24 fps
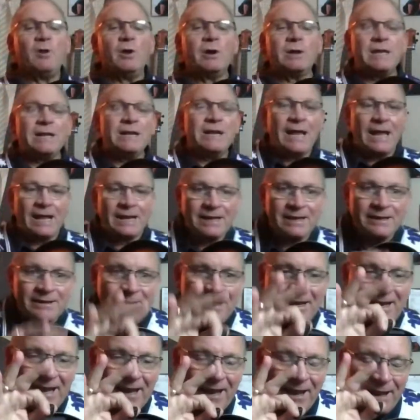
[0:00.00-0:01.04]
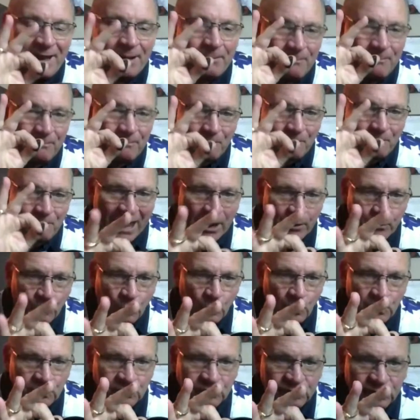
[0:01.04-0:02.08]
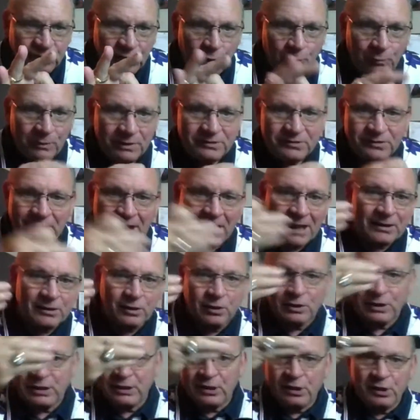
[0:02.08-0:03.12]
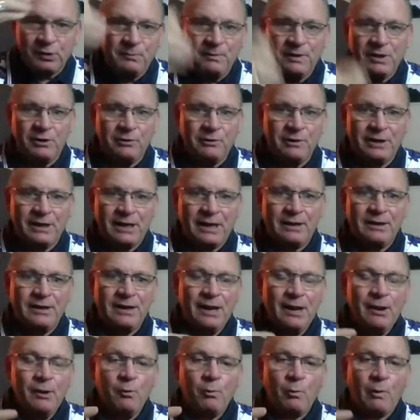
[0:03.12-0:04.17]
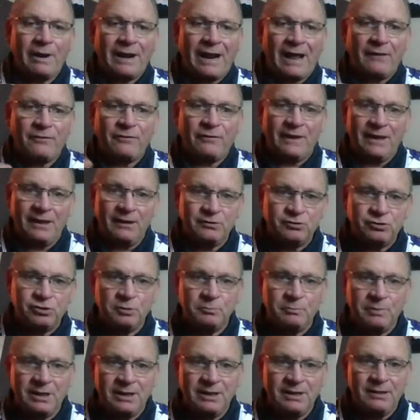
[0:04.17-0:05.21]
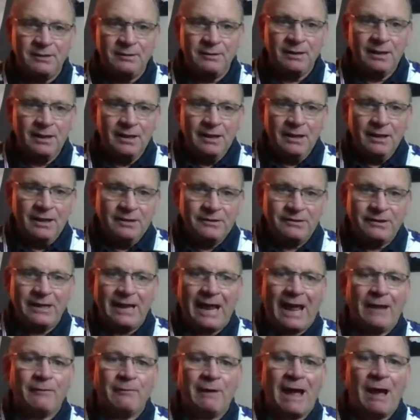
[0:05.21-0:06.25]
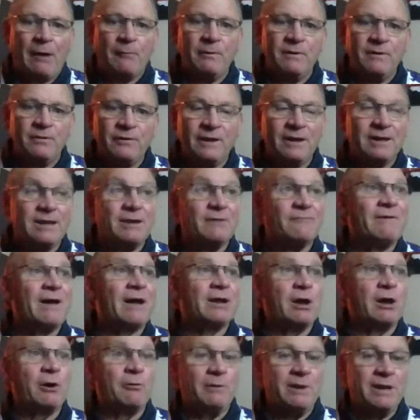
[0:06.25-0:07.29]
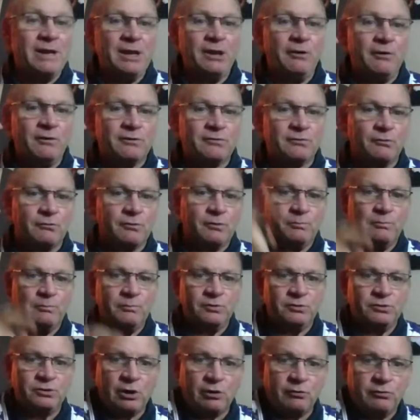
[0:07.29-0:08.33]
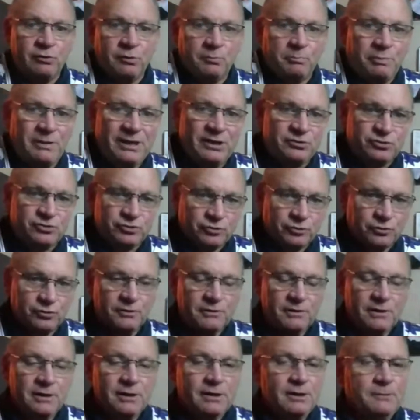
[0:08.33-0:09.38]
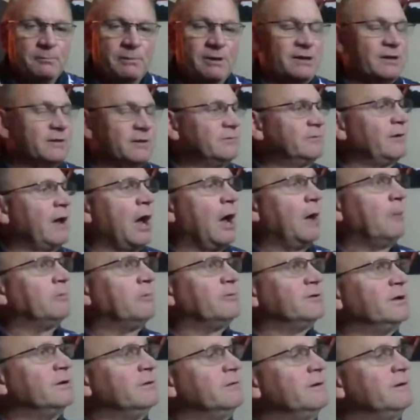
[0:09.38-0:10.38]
looking at it backwards, so it's like looking in a mirror, and what I think should be, I would think if I go here, it's going to show the picture, but it's opposite.